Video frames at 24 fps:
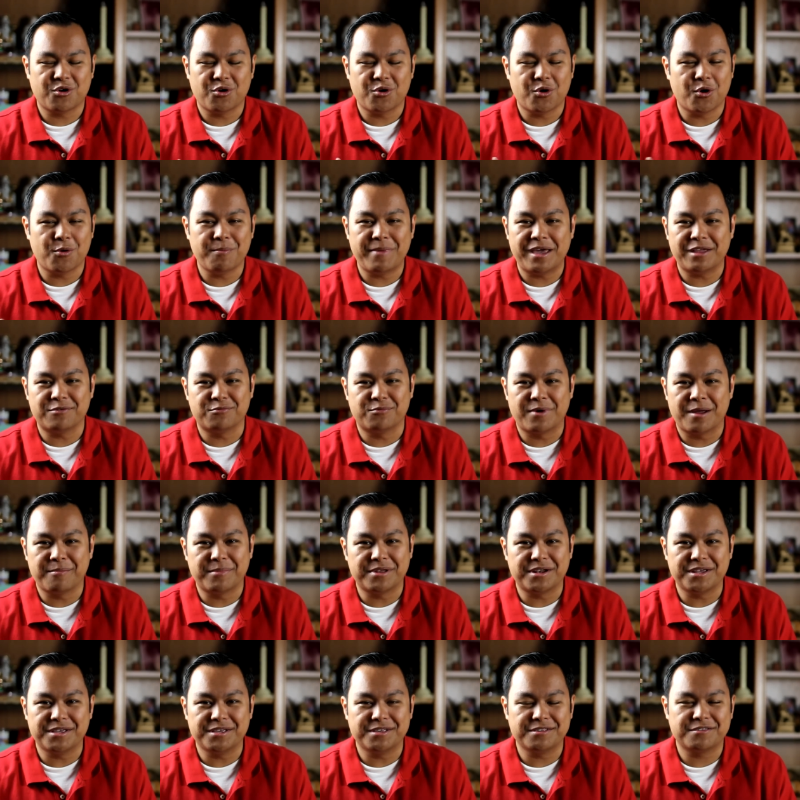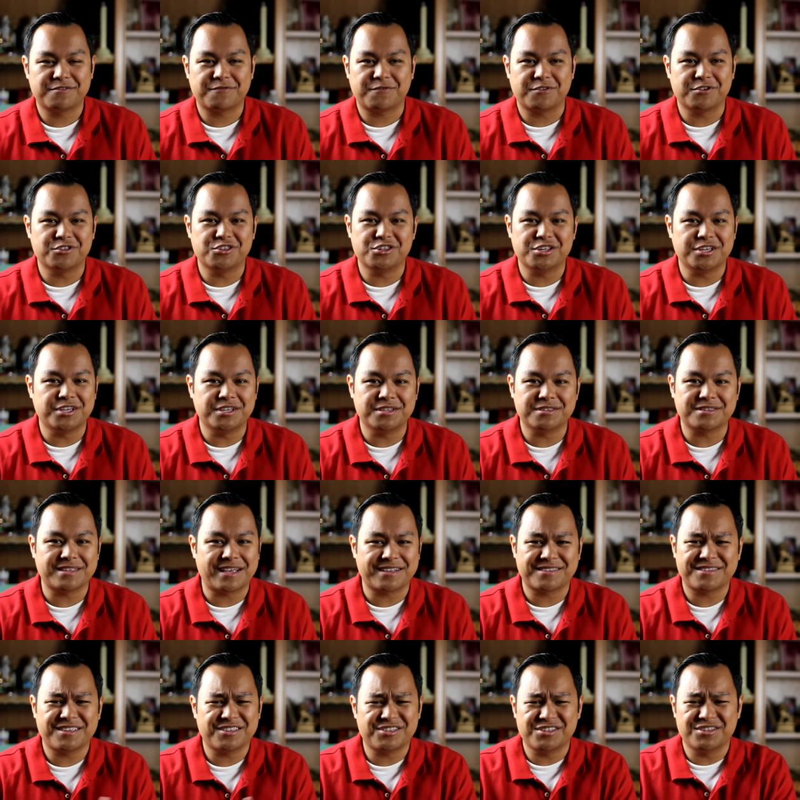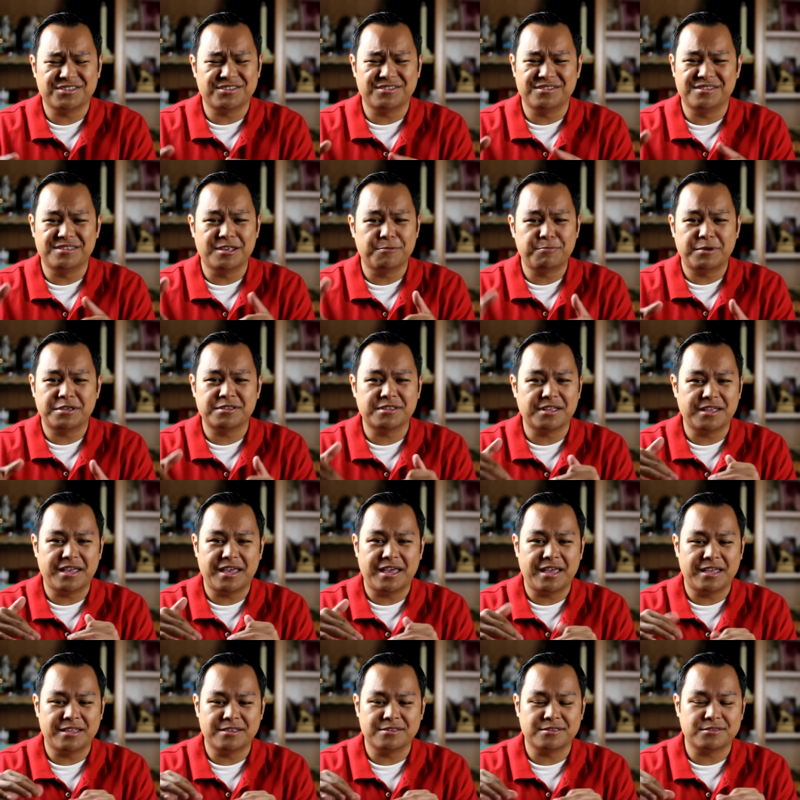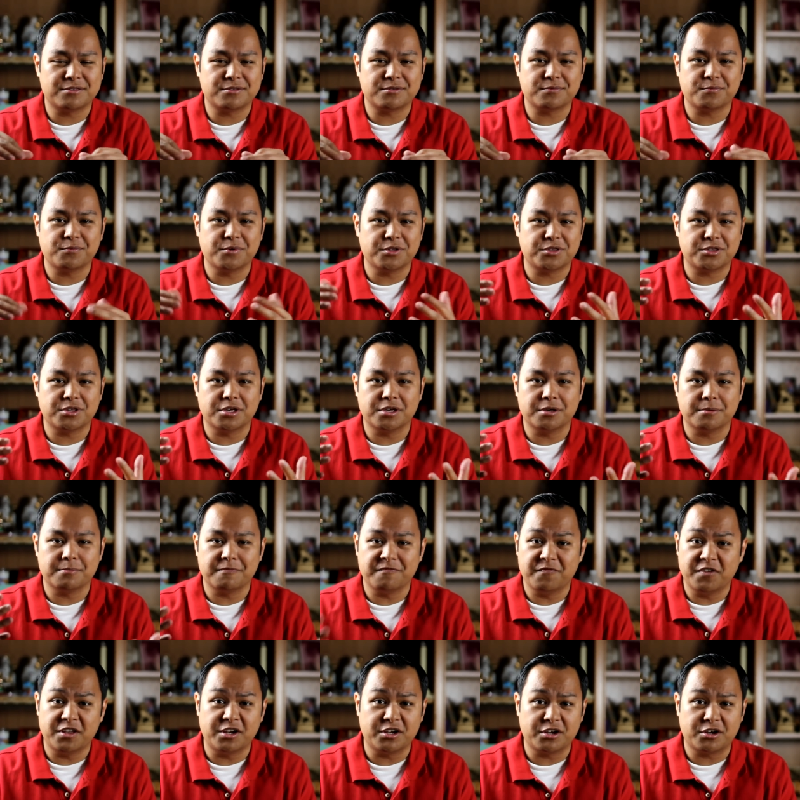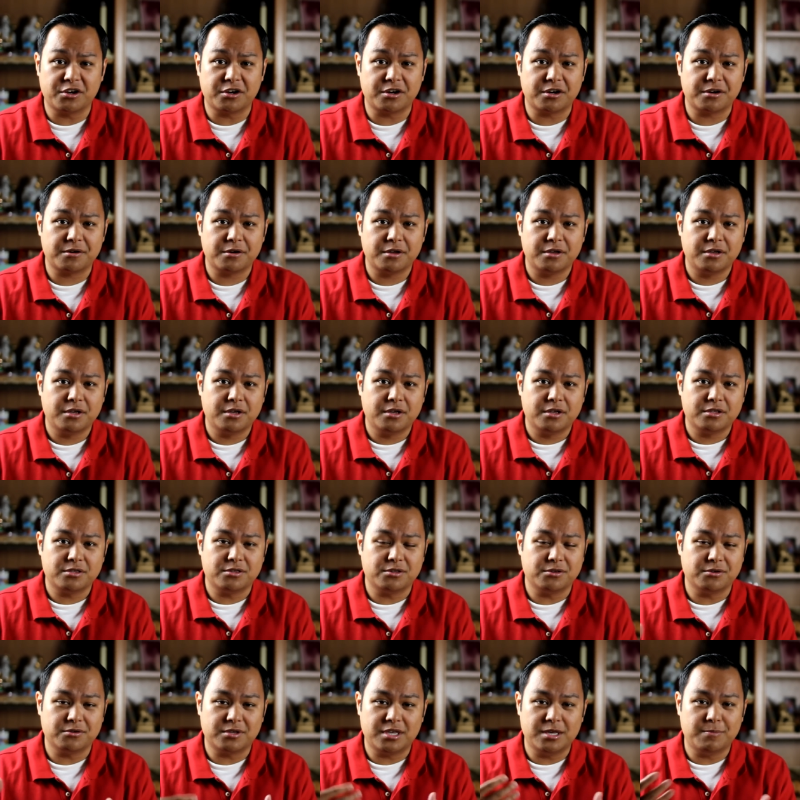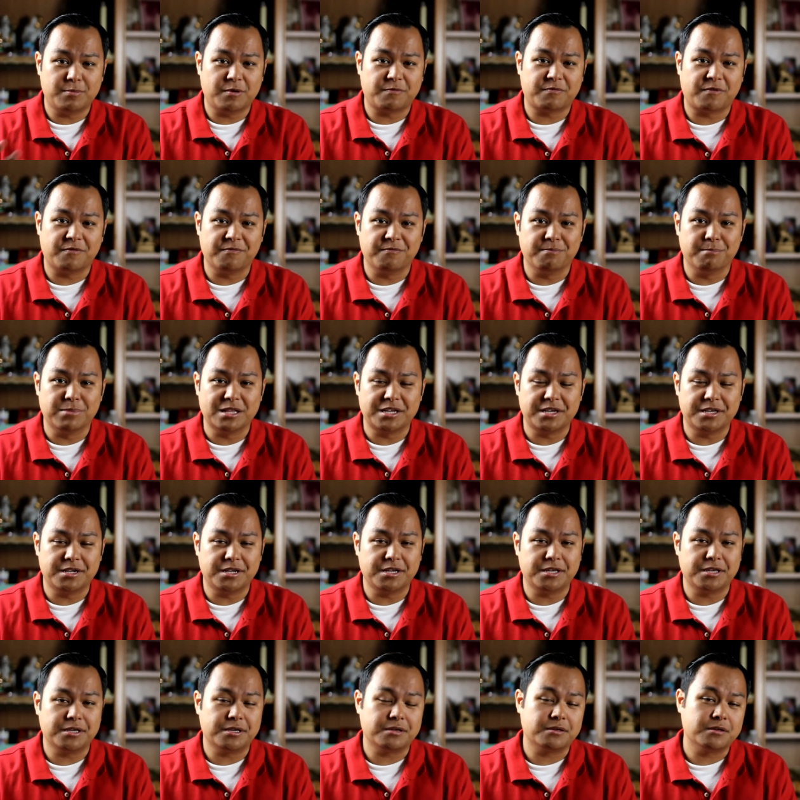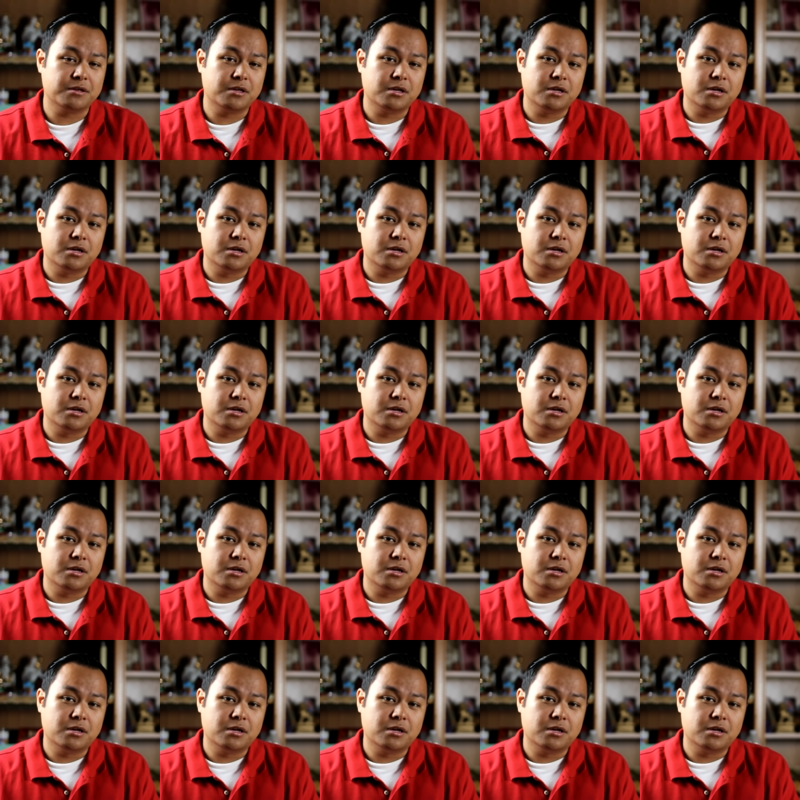homemade remedies for jeans, like such as dipping the ends with um, vinegar to keep it from bleeding,